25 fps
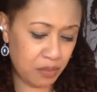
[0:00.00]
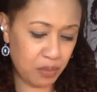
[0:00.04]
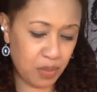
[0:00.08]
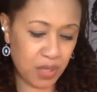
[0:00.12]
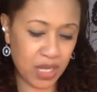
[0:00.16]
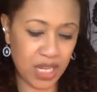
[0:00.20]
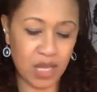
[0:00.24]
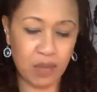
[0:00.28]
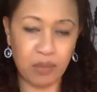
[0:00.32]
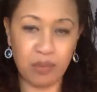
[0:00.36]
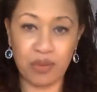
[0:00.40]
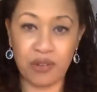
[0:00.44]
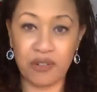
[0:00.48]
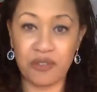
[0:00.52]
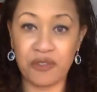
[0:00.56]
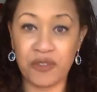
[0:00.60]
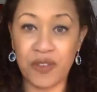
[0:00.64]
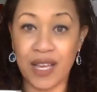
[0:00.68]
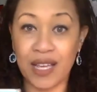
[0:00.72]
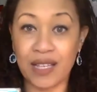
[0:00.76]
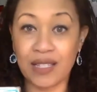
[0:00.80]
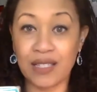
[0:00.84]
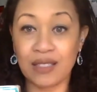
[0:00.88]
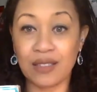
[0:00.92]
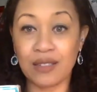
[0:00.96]
paper
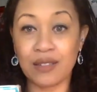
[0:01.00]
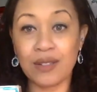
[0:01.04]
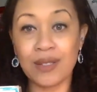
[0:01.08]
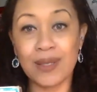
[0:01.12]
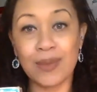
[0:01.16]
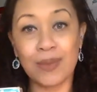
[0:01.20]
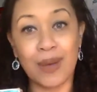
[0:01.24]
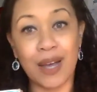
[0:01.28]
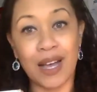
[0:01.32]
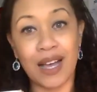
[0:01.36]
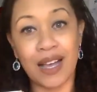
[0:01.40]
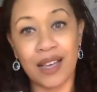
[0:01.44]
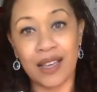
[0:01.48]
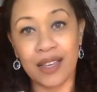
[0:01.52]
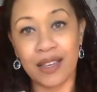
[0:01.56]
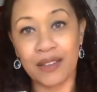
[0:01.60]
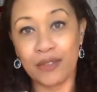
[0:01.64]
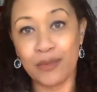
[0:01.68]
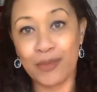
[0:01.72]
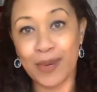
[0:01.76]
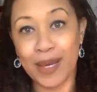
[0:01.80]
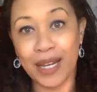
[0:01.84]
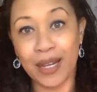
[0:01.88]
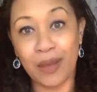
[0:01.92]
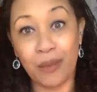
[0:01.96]
fasteners. Why,
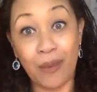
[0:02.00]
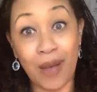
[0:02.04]
everybody?